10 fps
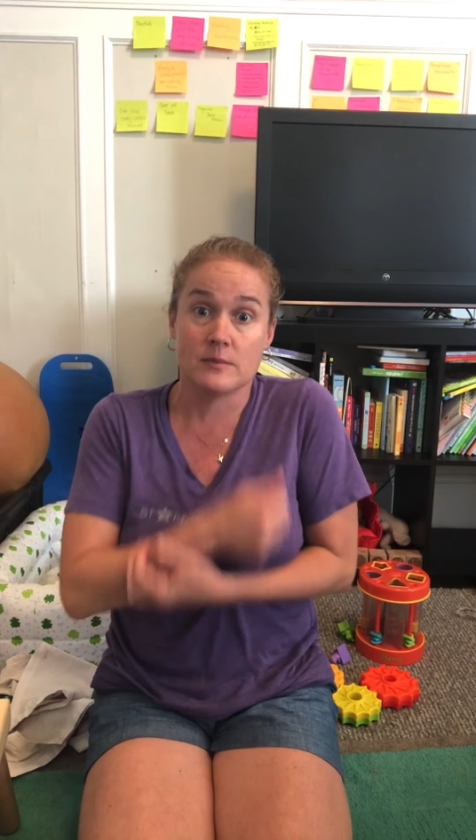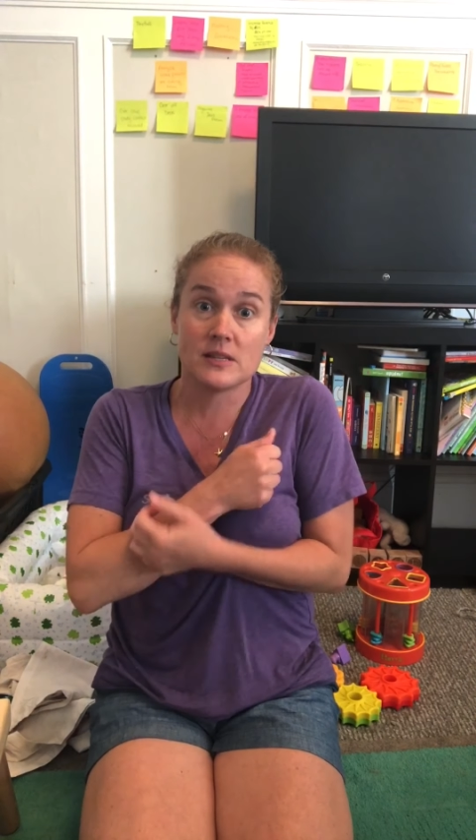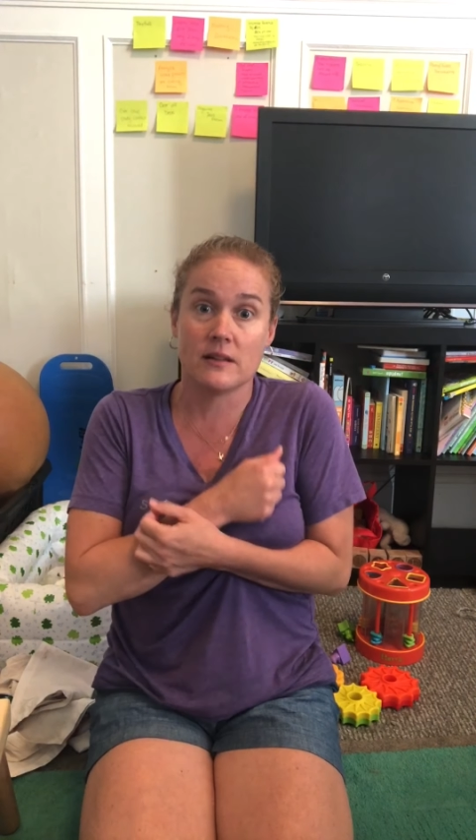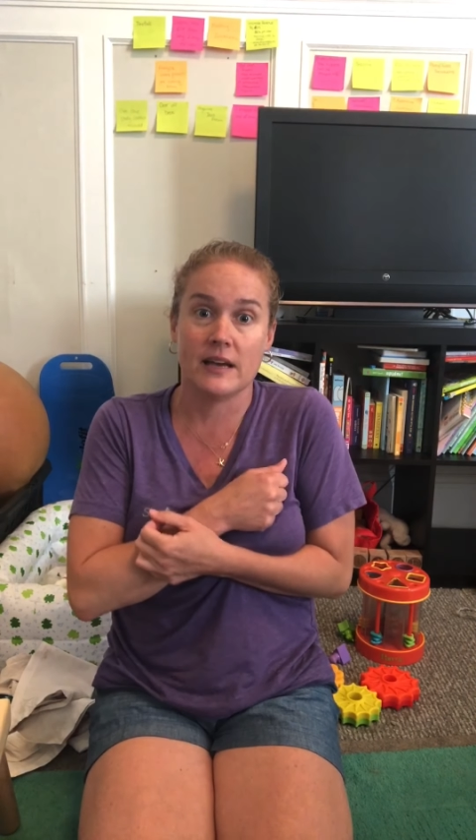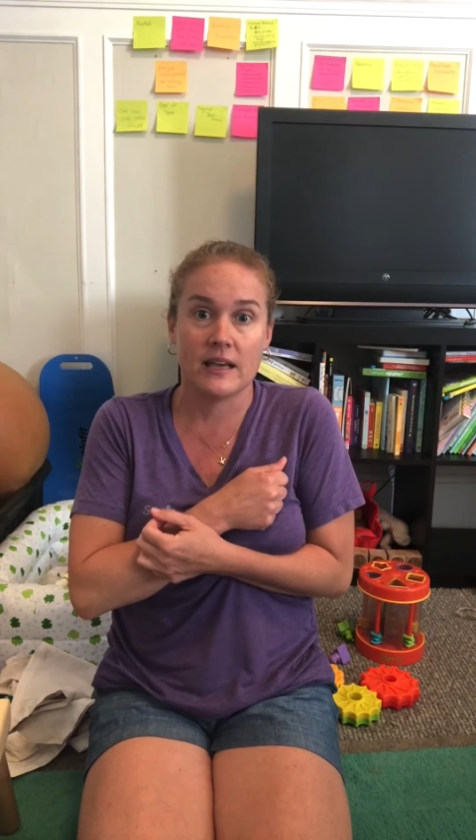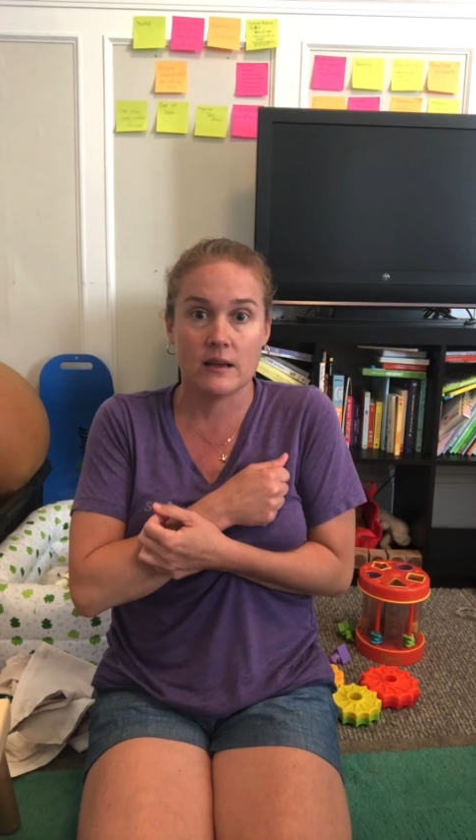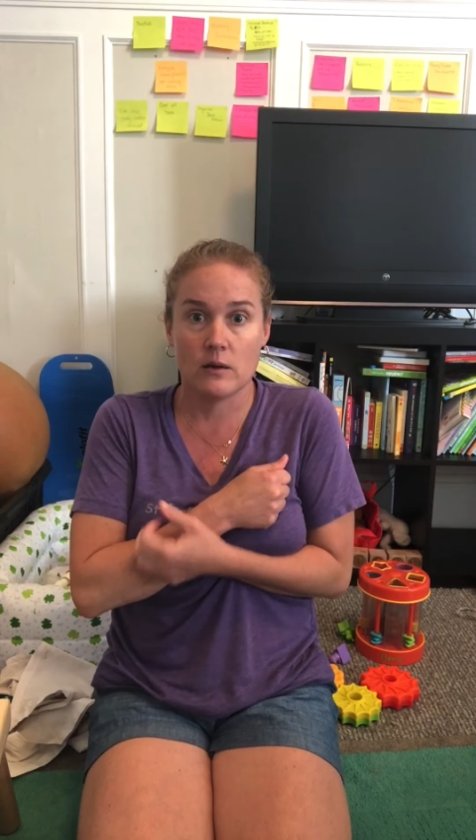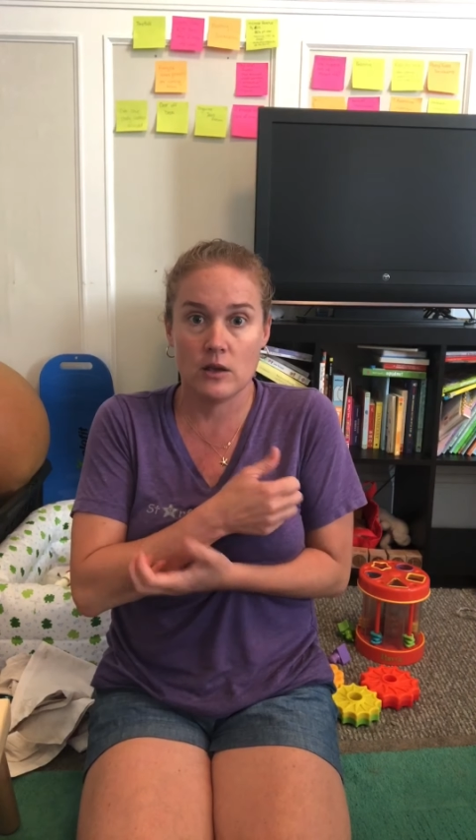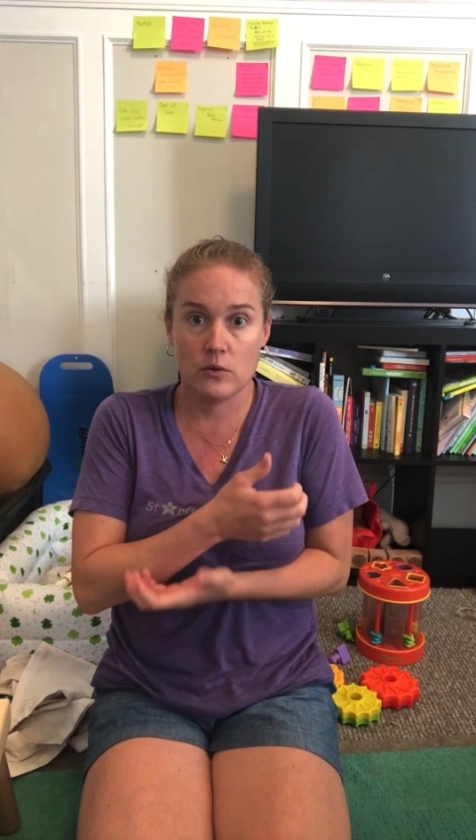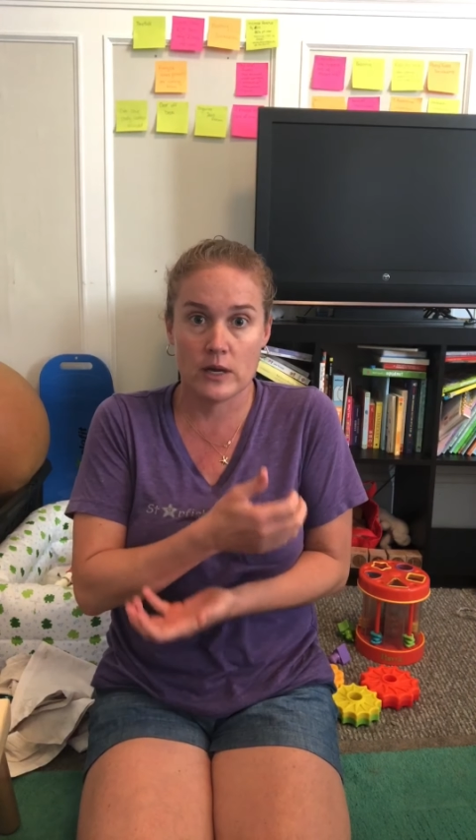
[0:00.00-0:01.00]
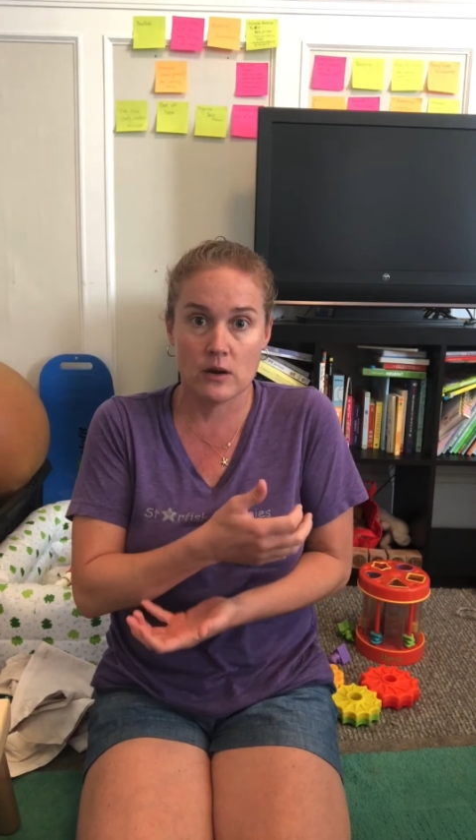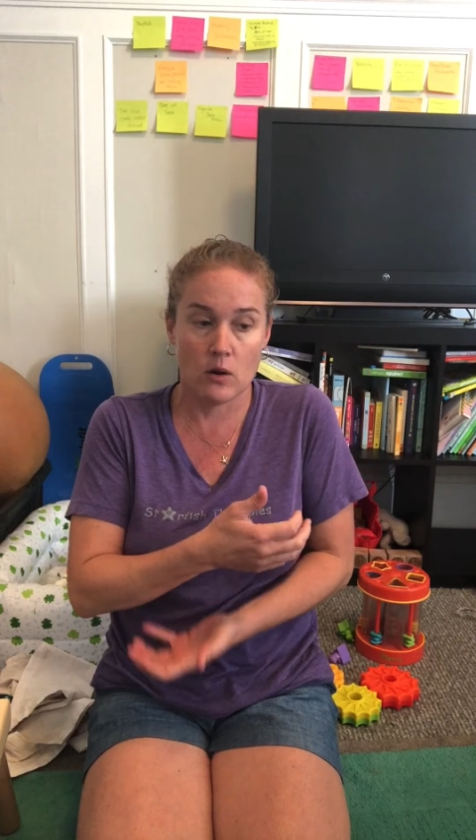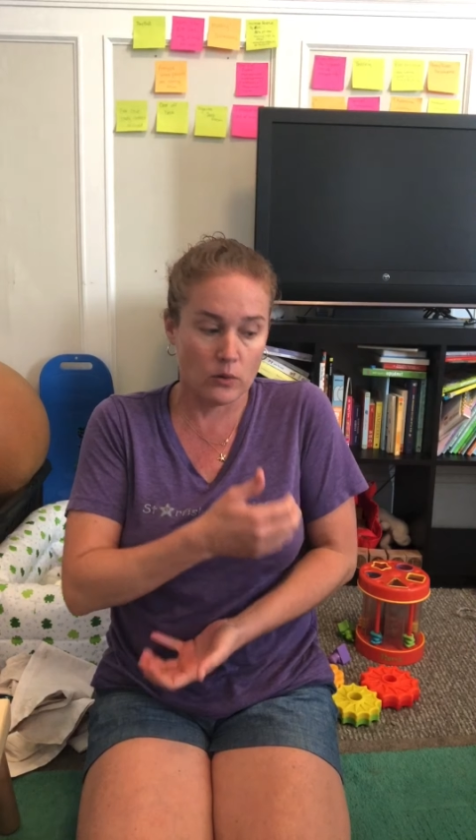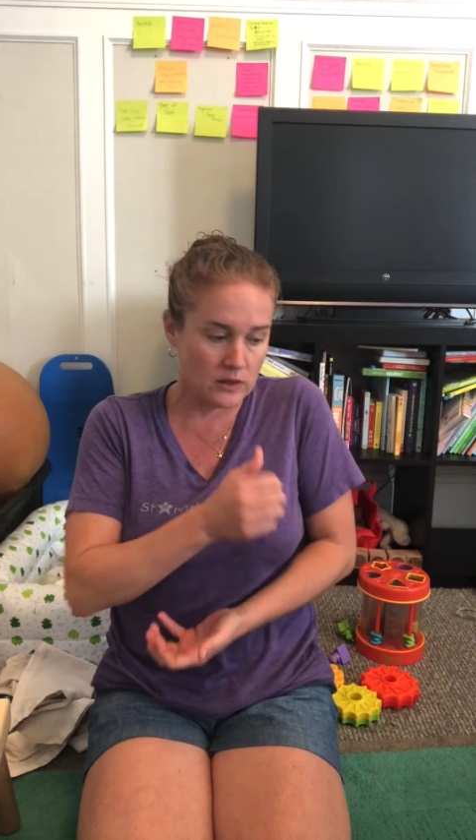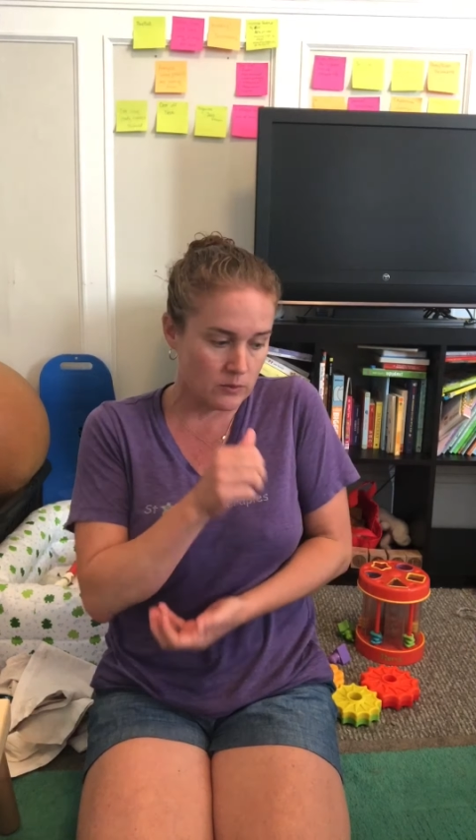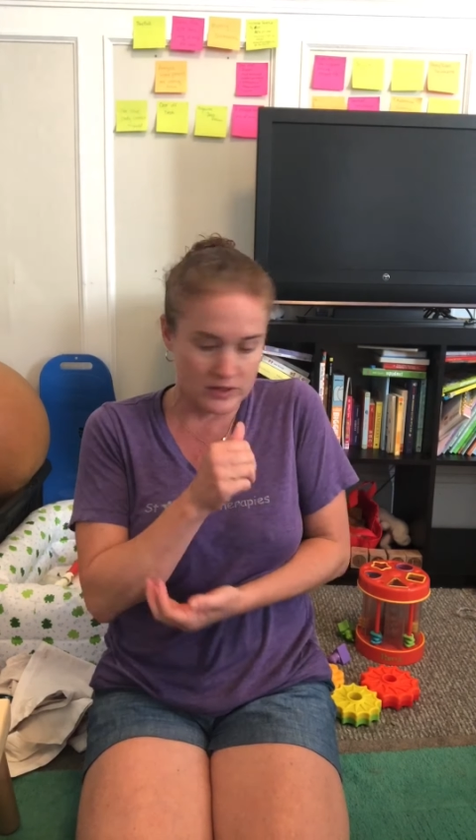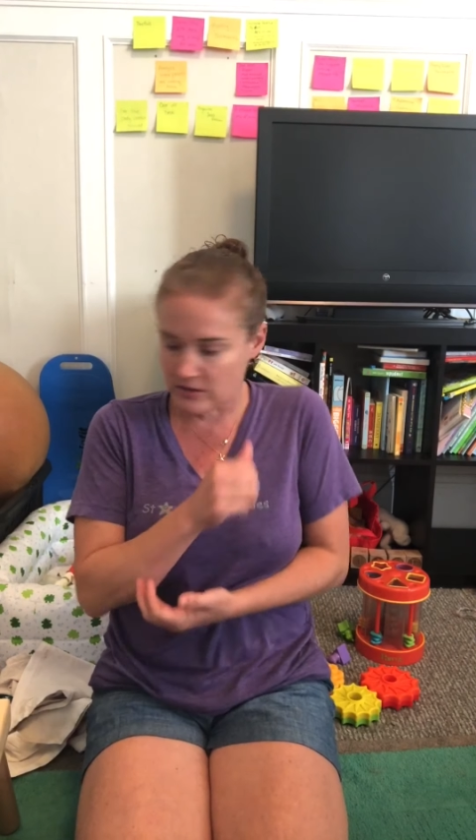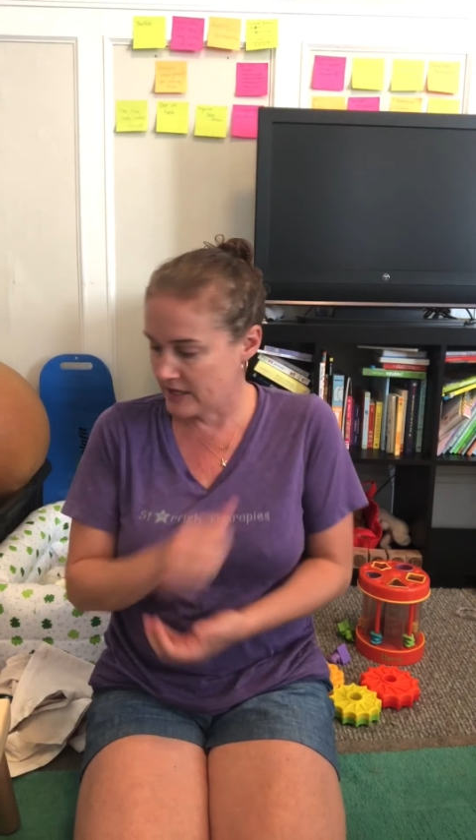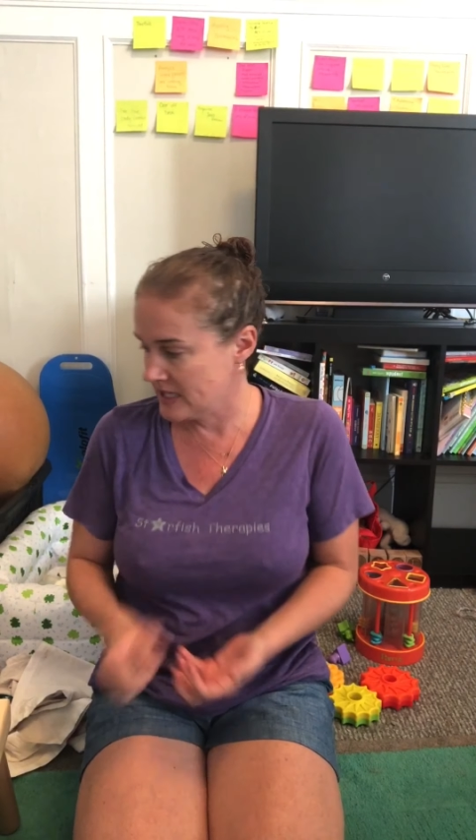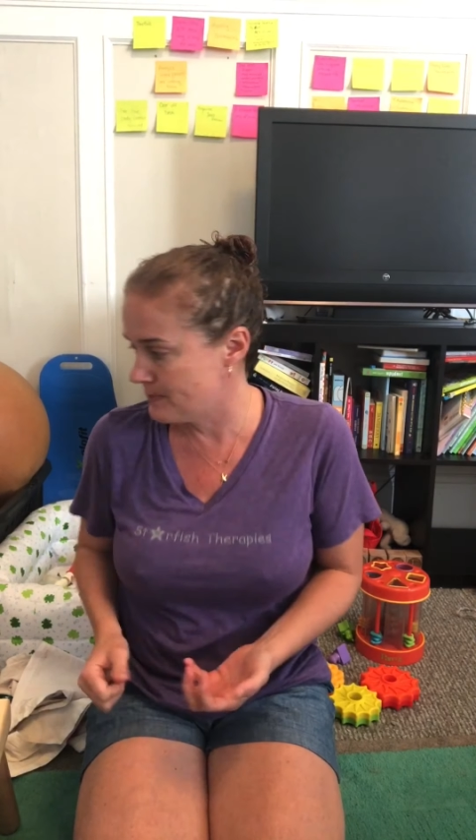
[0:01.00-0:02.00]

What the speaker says: So like you can hold them with their knees